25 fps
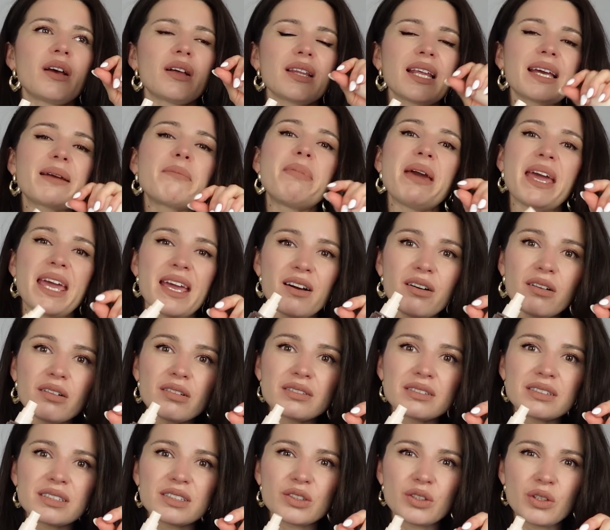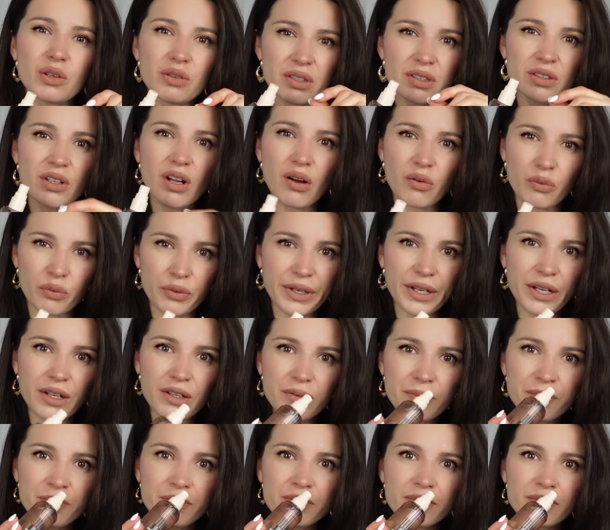like bagels. You know, they're not
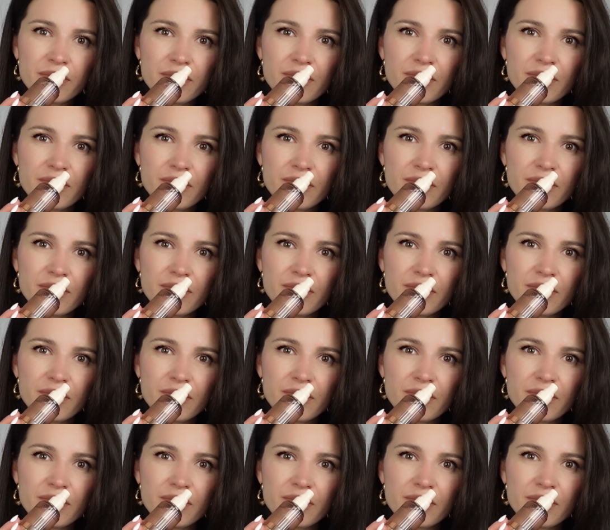real.